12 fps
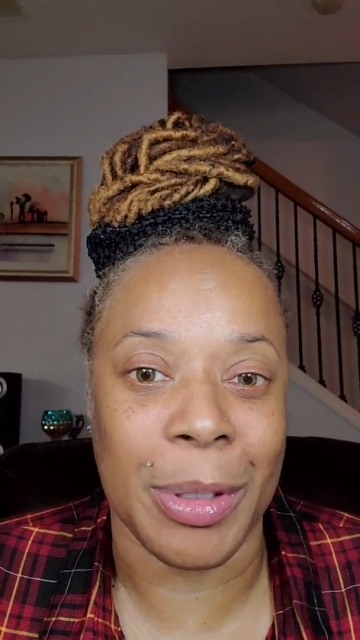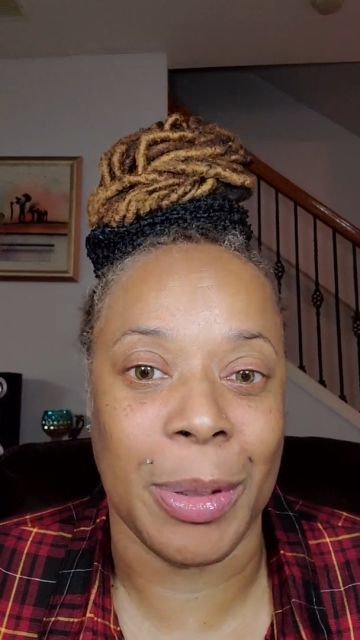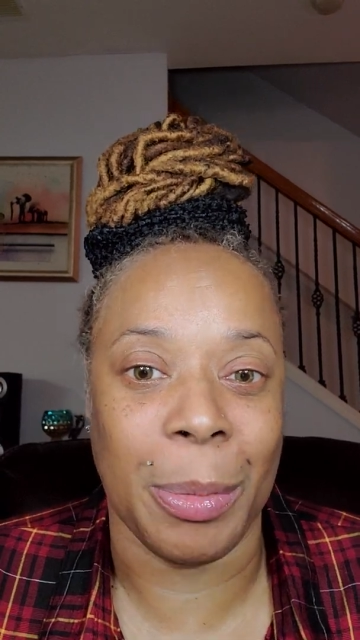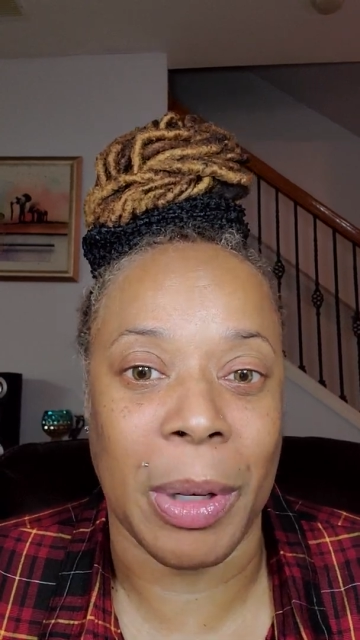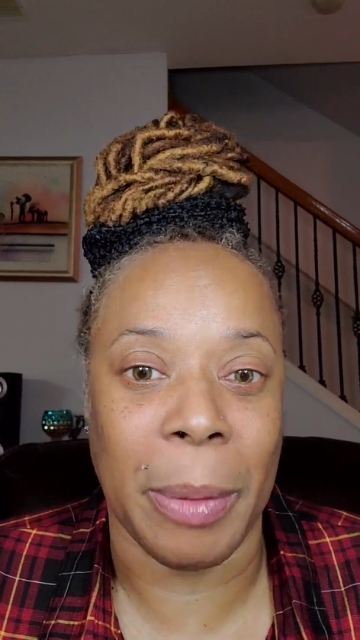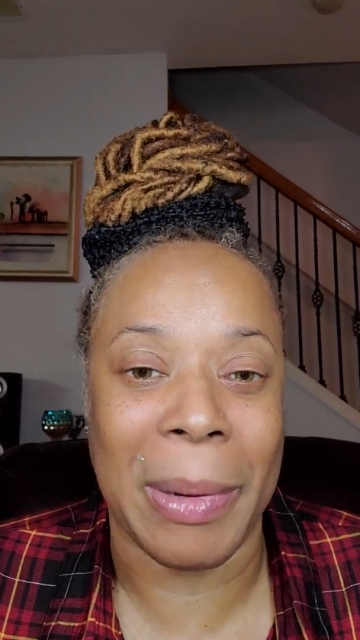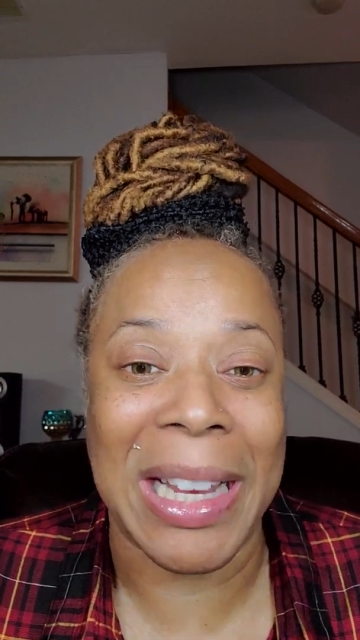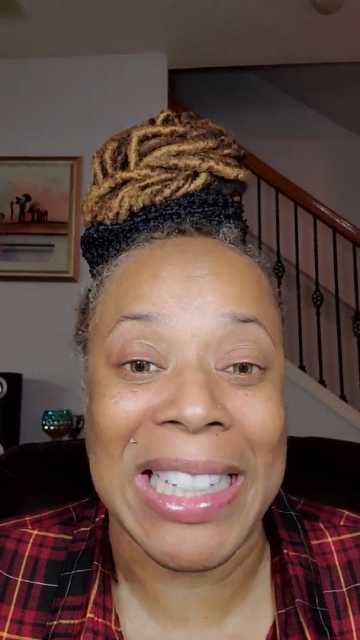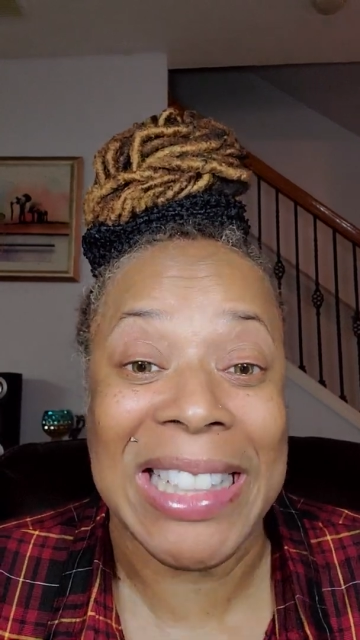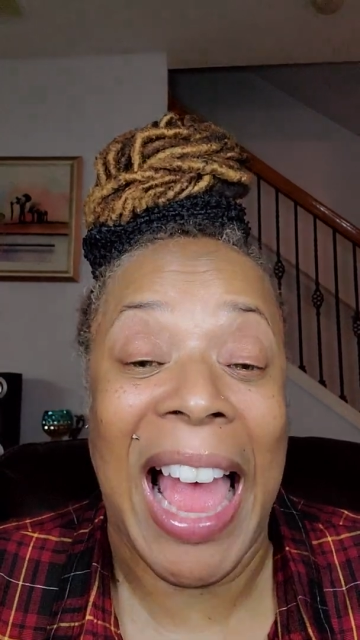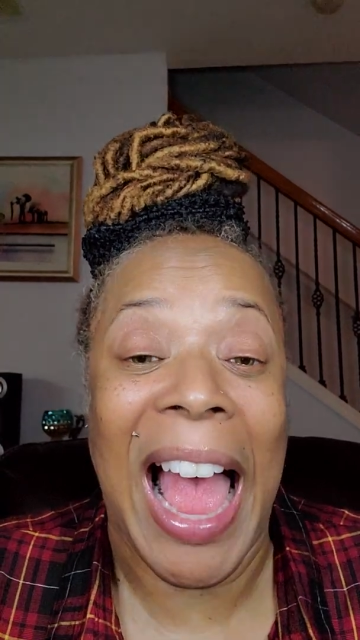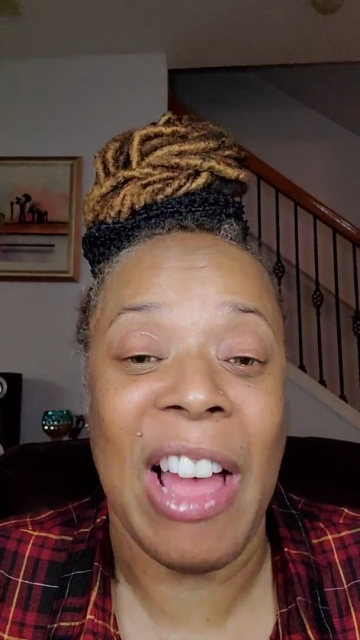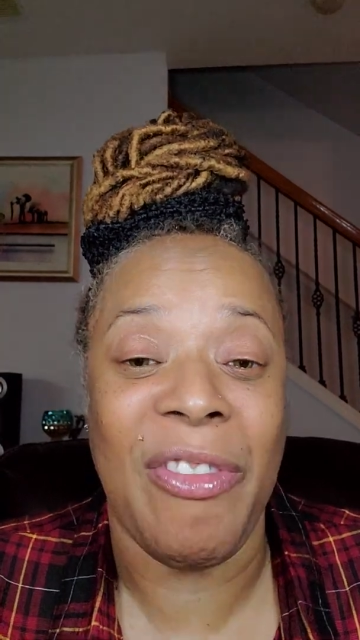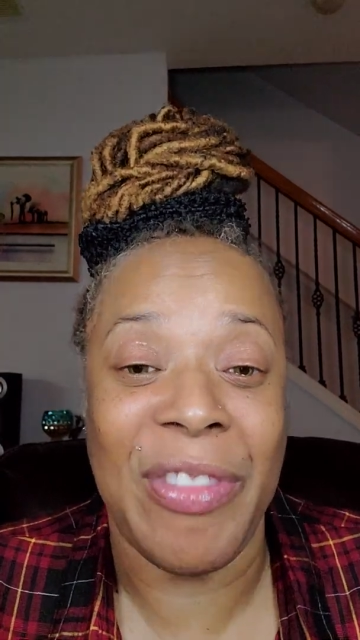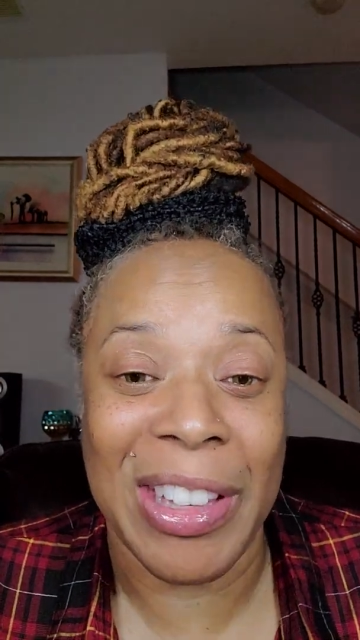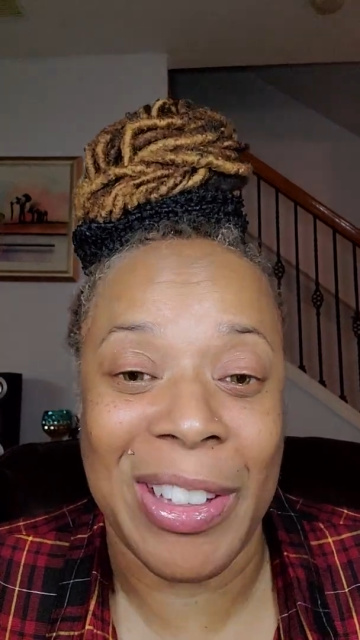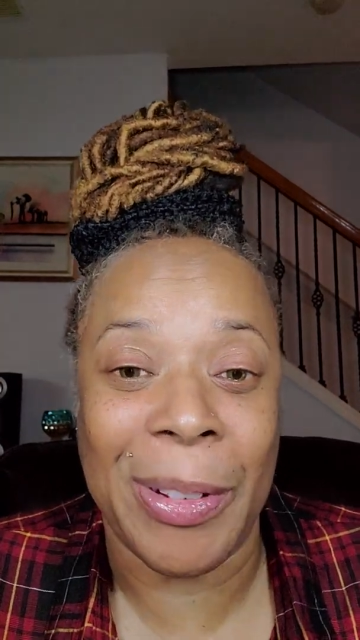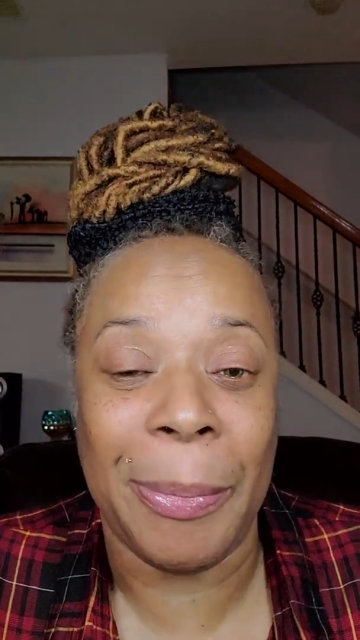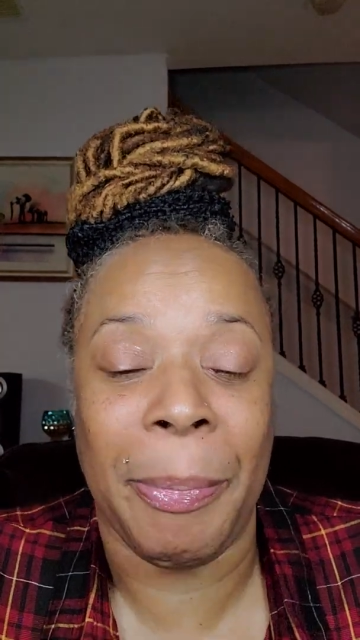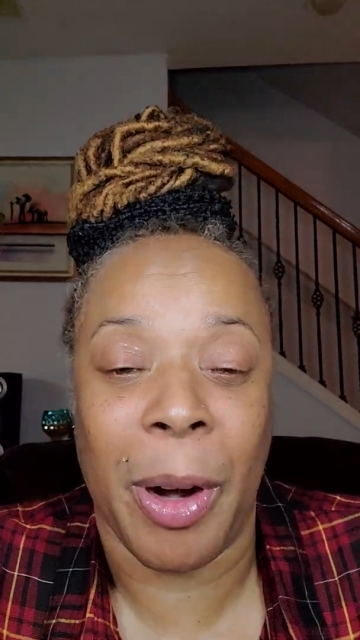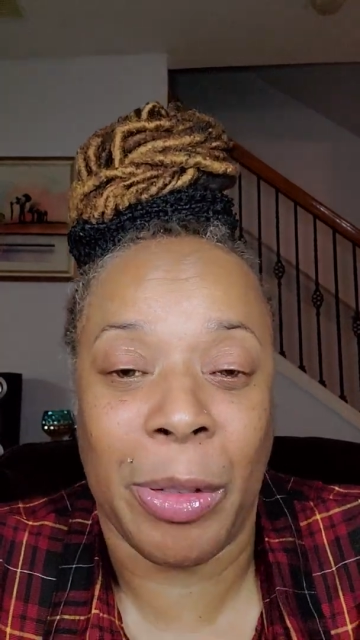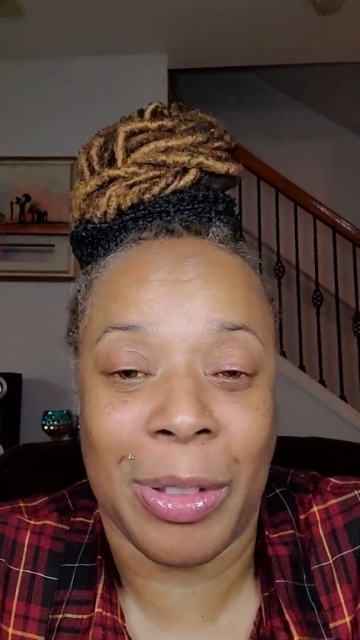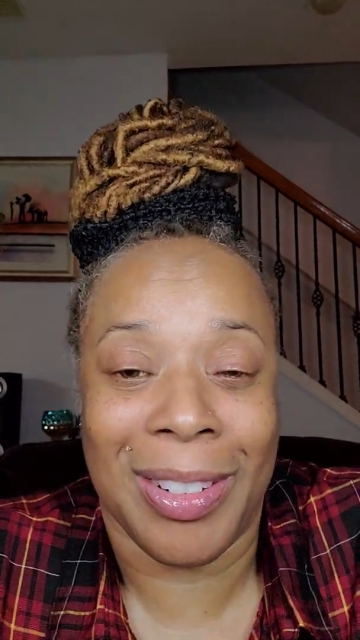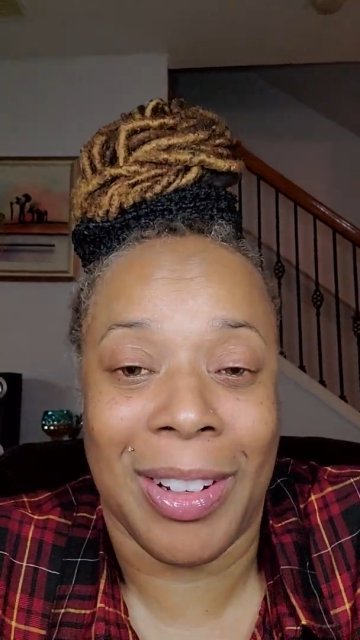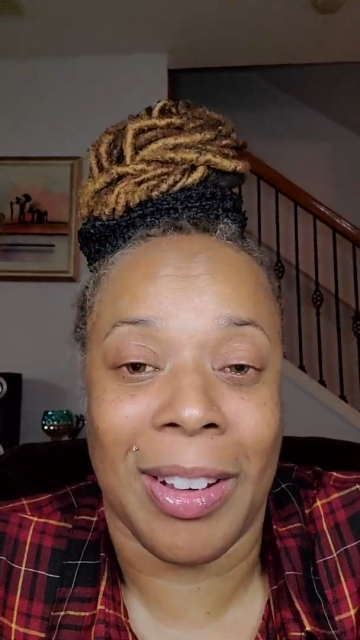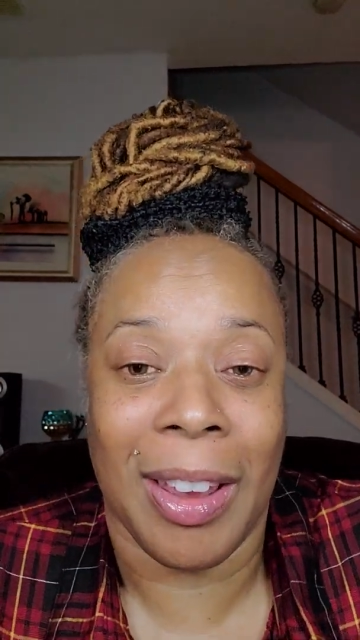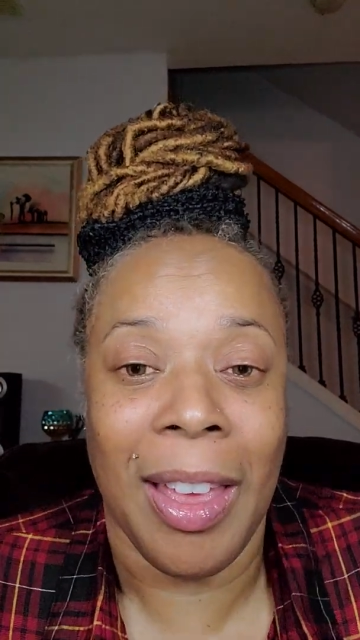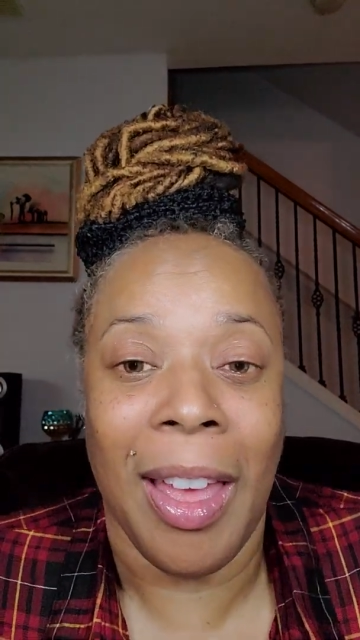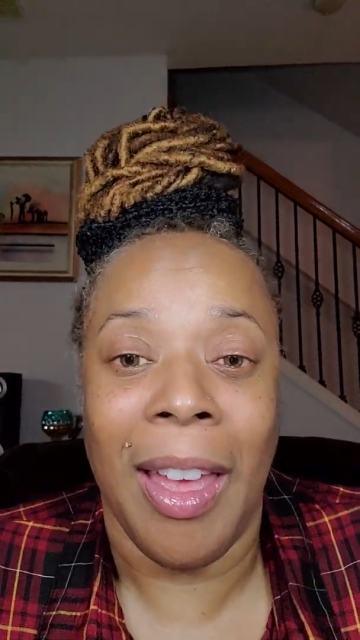somewhere because I feel personally